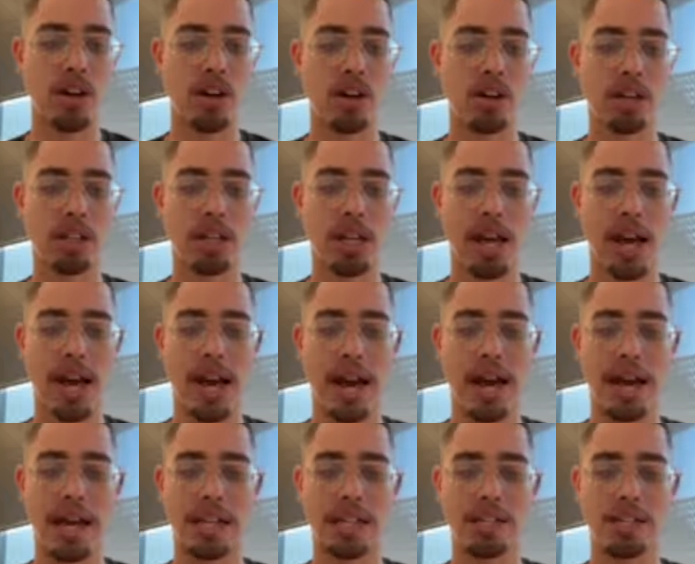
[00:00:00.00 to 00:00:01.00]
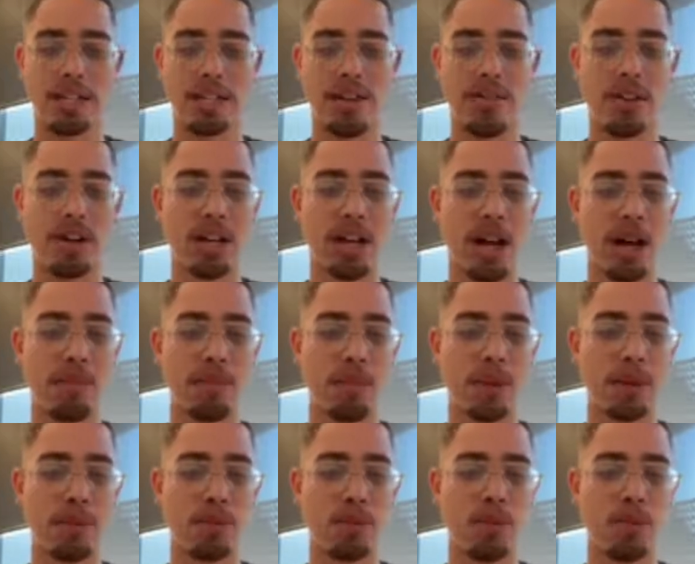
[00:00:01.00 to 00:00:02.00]
currently has 79
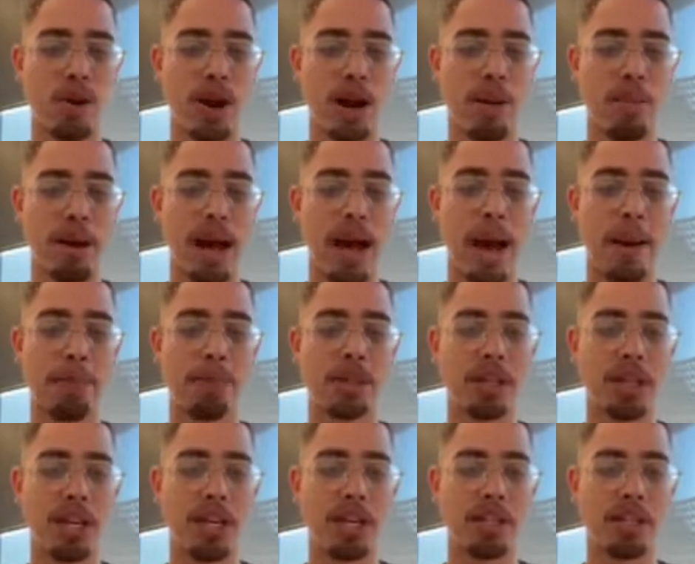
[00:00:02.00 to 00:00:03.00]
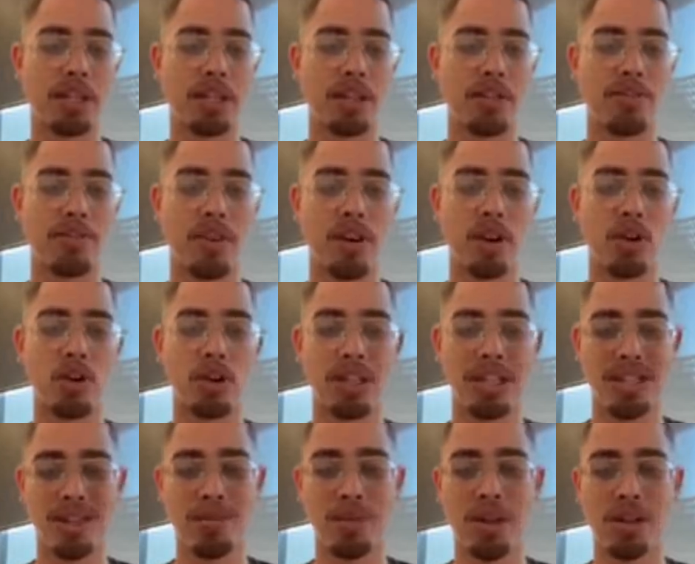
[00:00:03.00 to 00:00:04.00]
people, right? My application funnel
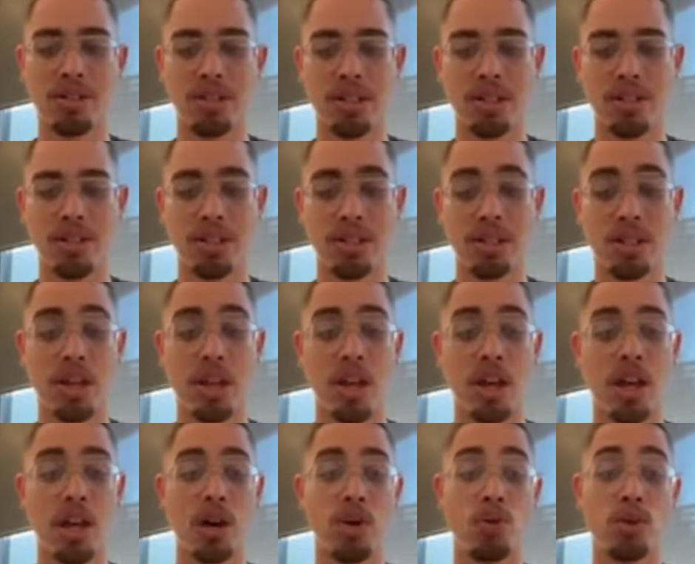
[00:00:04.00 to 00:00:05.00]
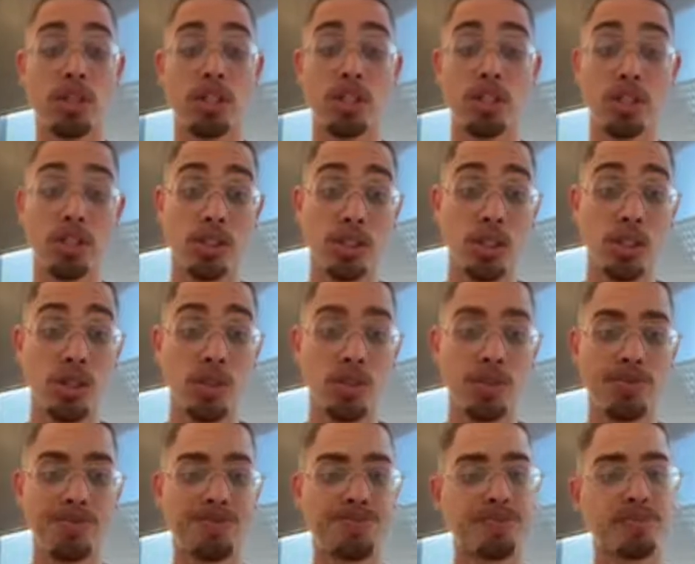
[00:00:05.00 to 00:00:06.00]
email series, which is
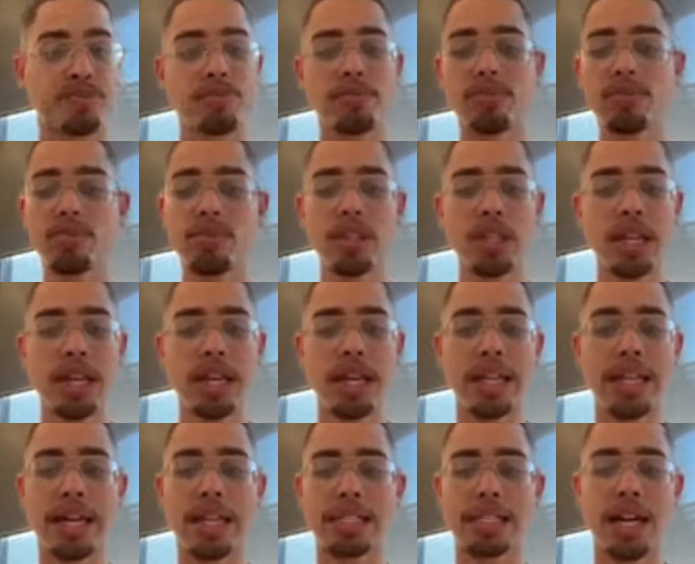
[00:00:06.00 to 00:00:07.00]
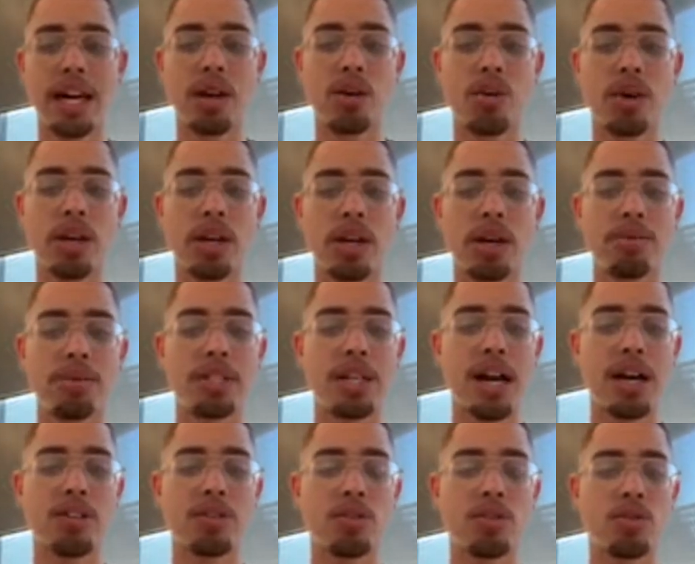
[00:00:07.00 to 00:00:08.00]
new, and that's kind of what it comes
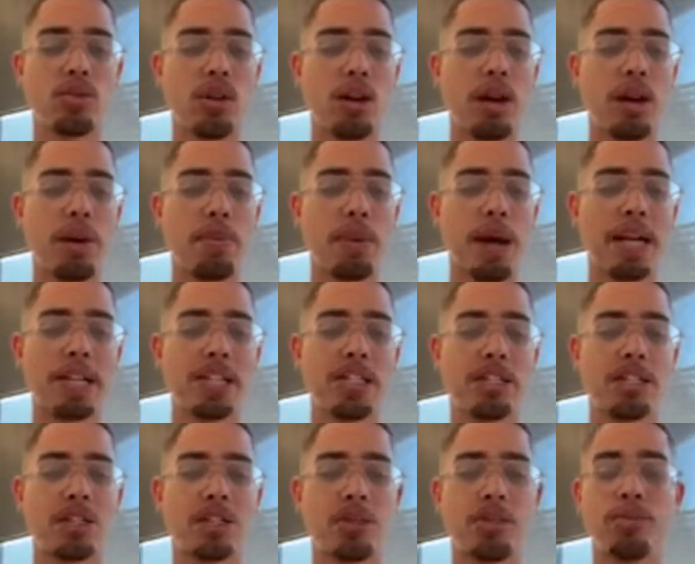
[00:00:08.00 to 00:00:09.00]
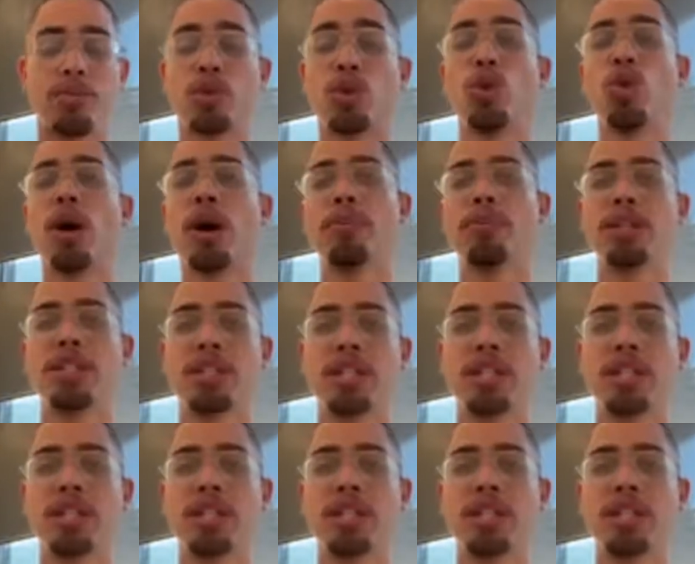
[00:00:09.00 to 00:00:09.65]
down to. I just threw up the